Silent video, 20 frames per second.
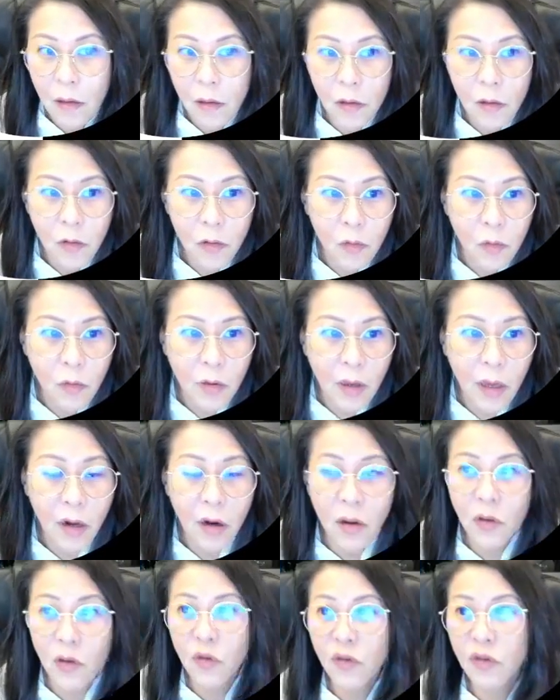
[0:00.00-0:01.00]
you
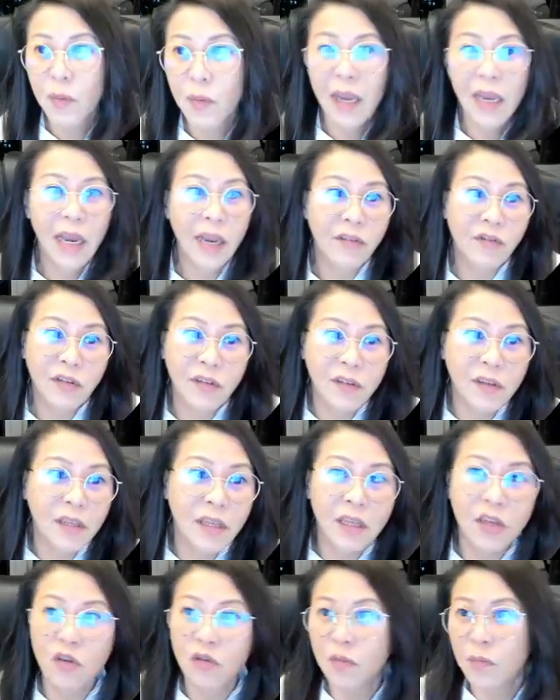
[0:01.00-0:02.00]
cannot use my electricity
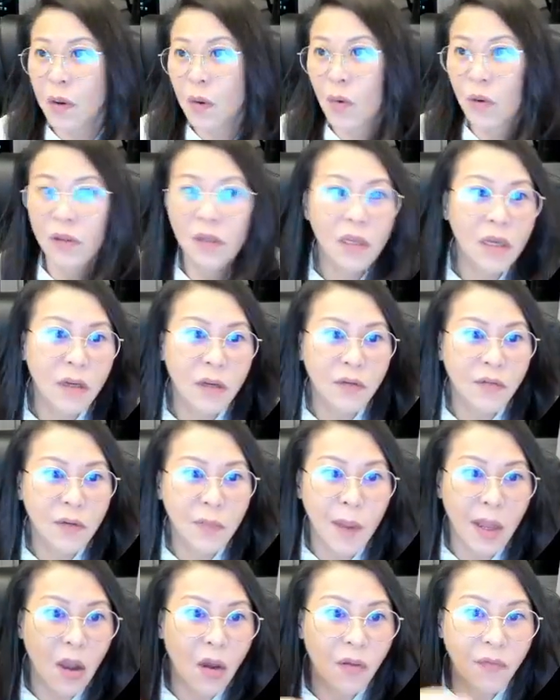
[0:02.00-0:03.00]
use my water drink
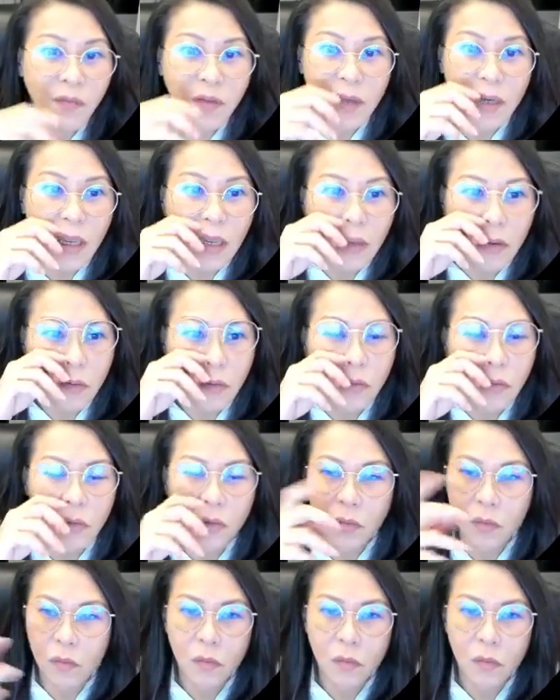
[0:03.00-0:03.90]
my coffee then you